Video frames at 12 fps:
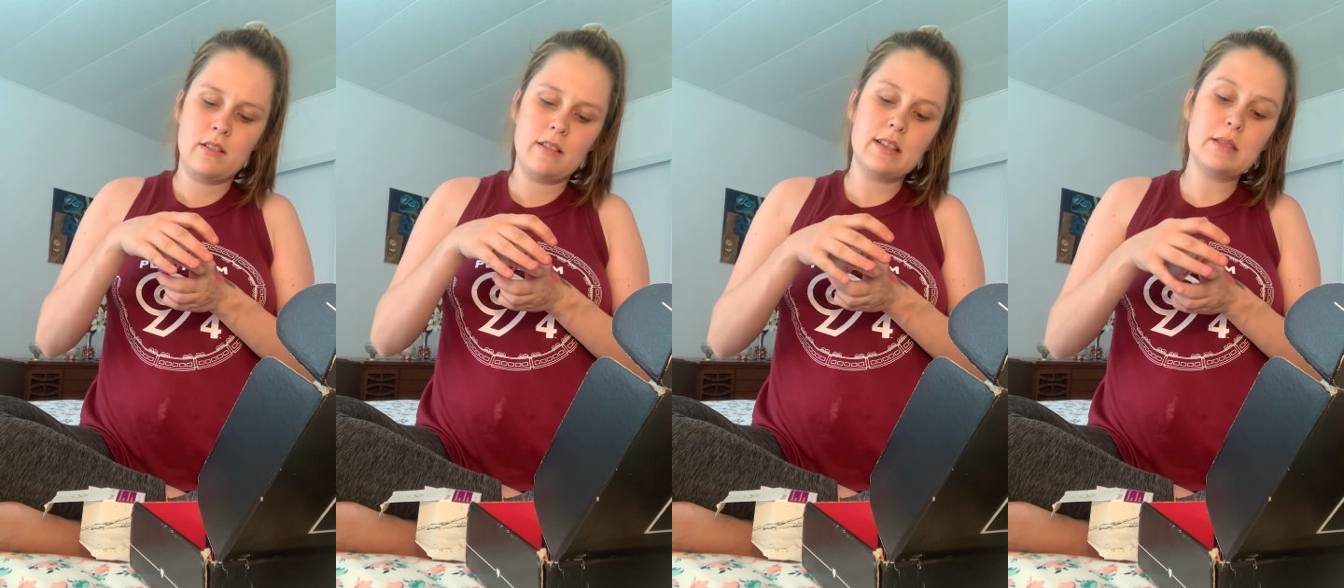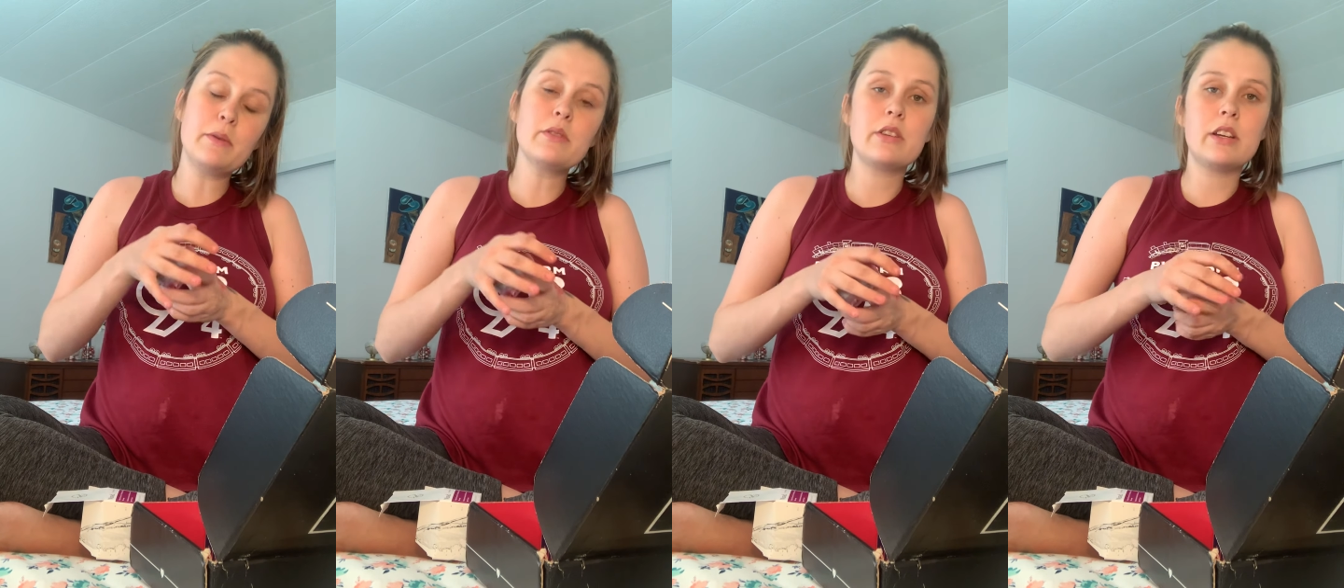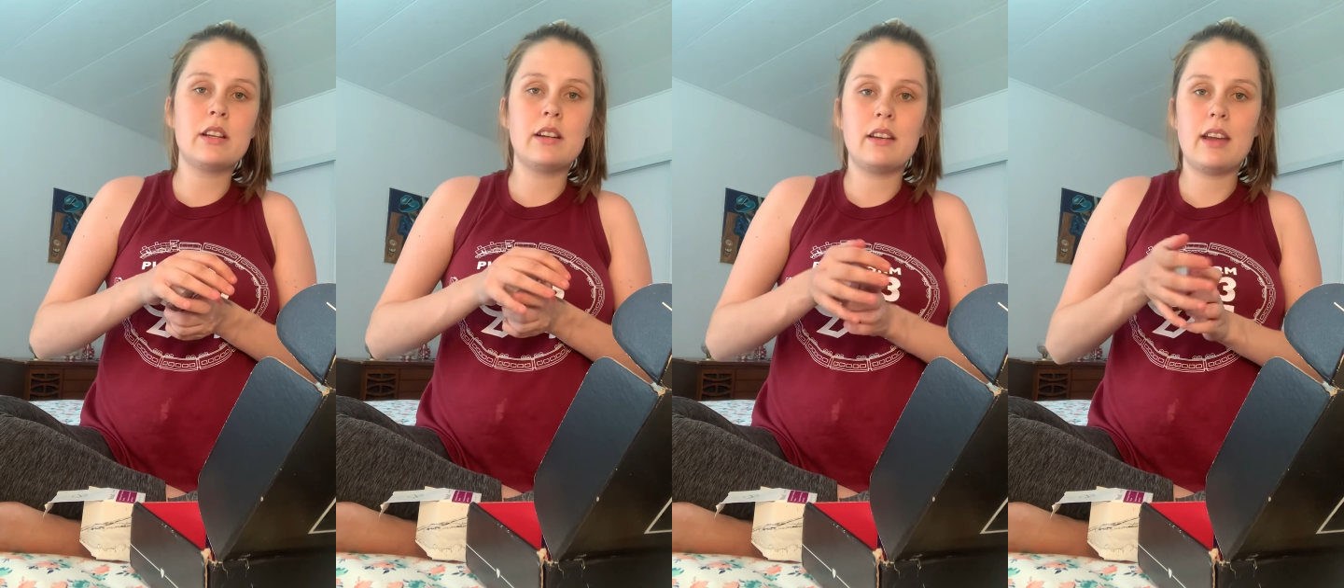It smells good
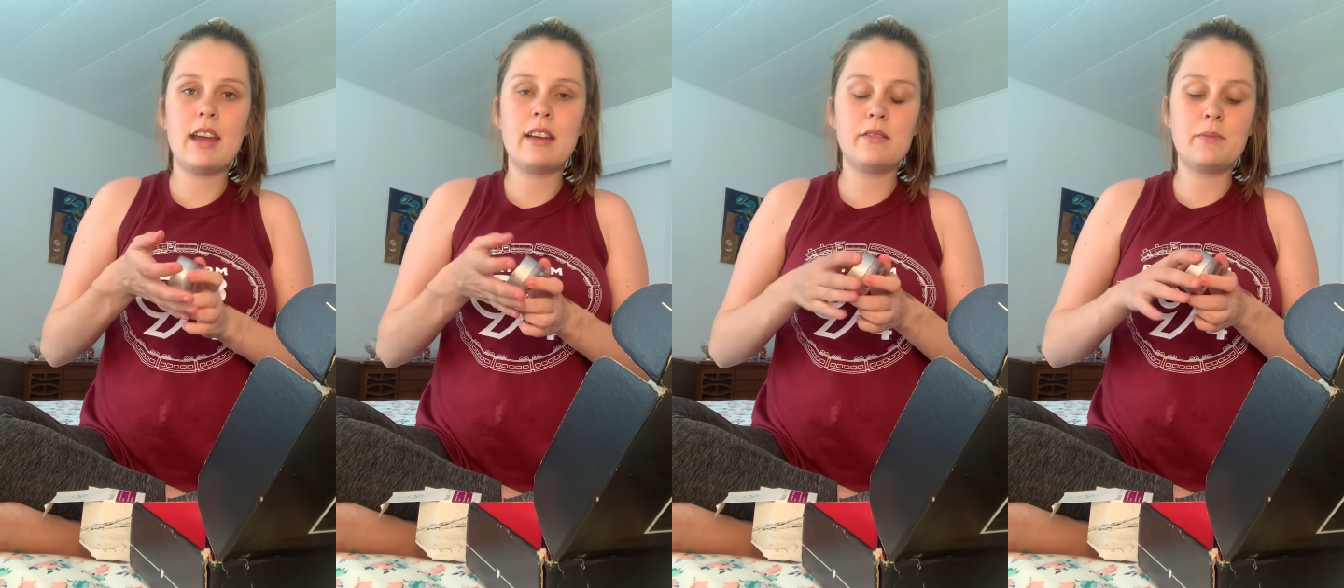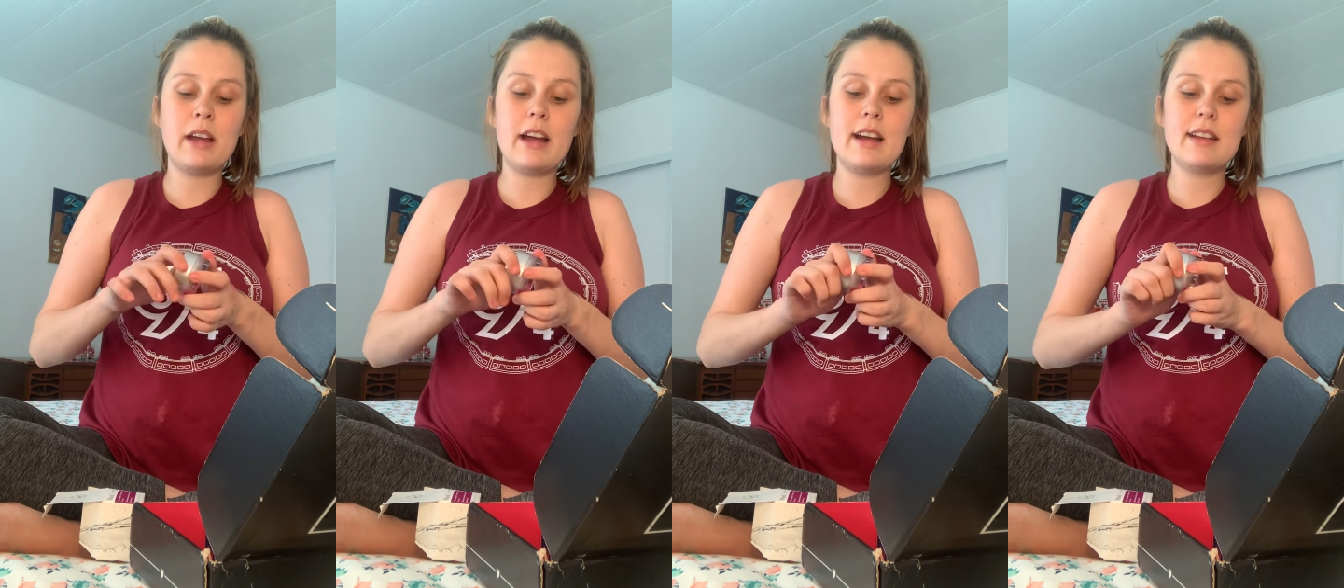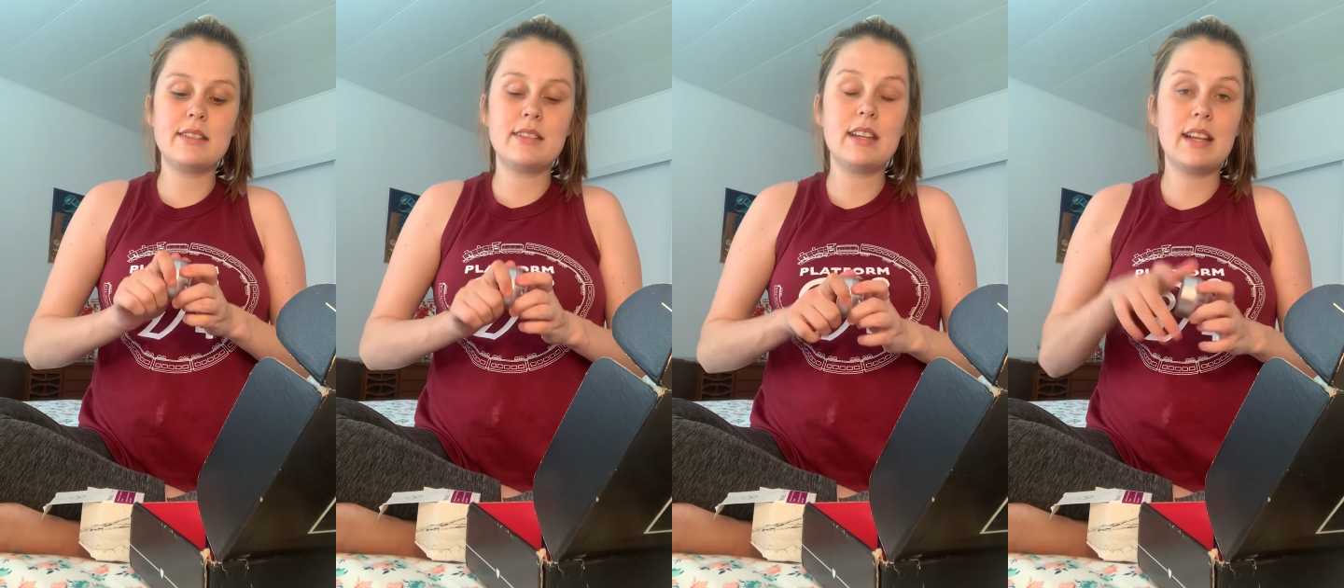and my eyes
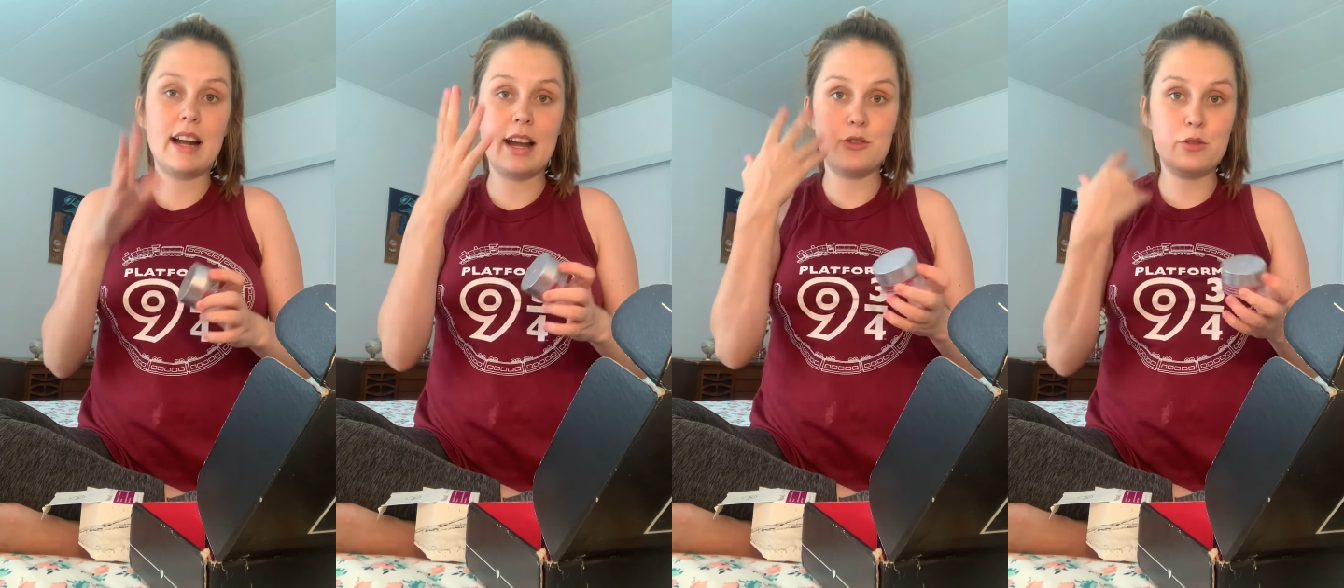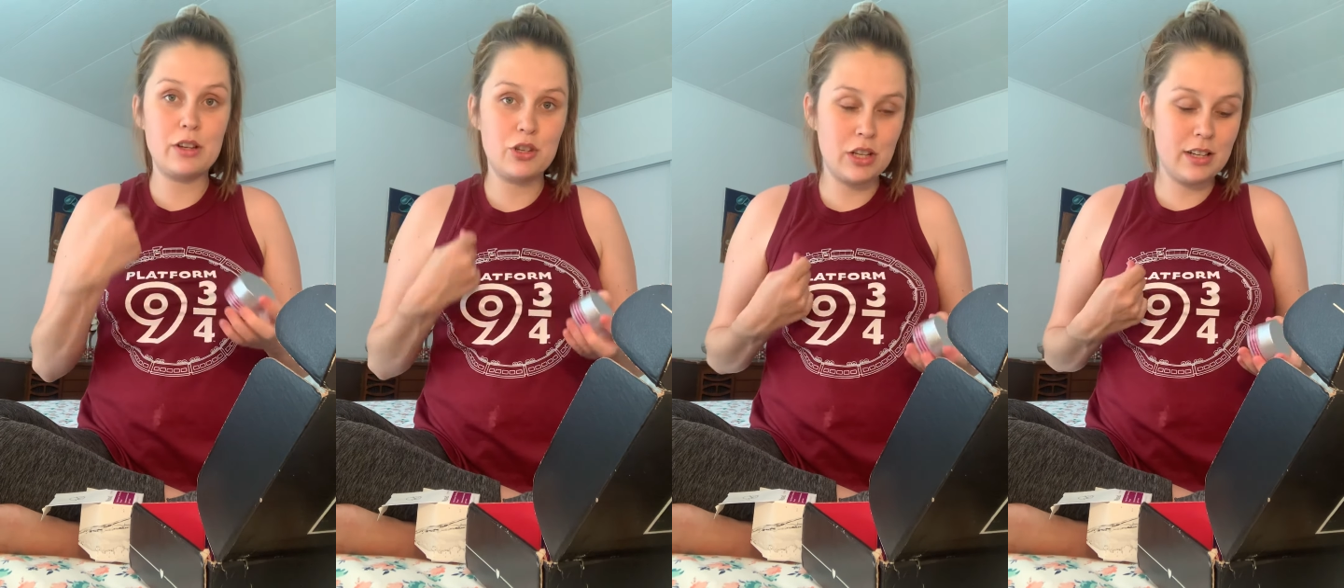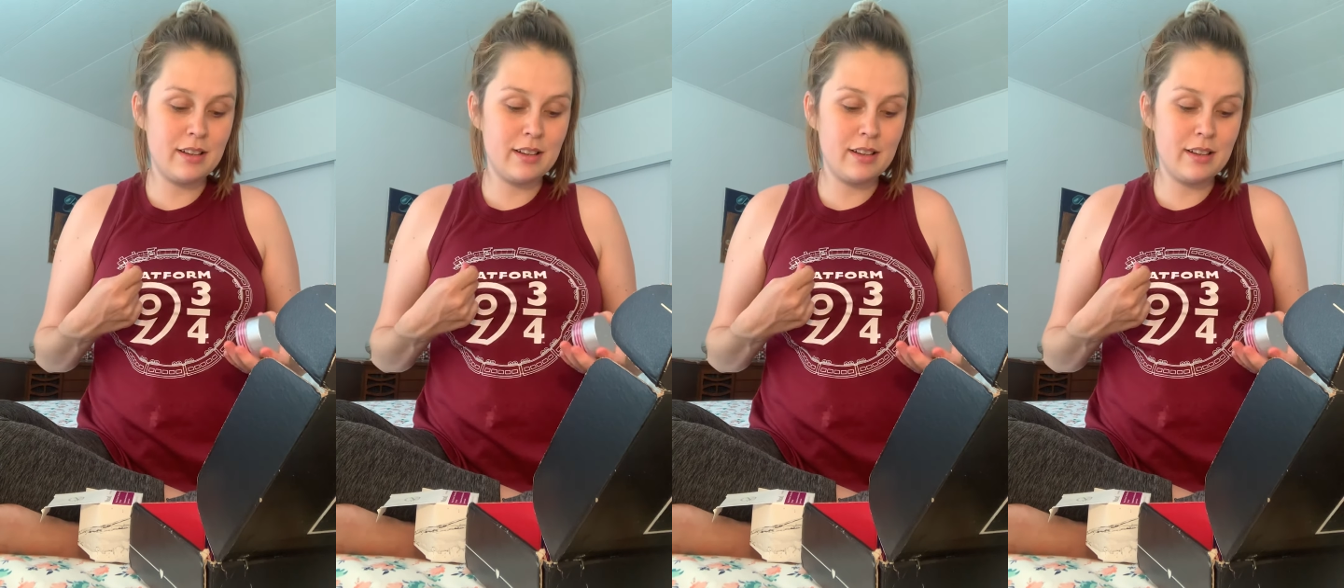need hydration,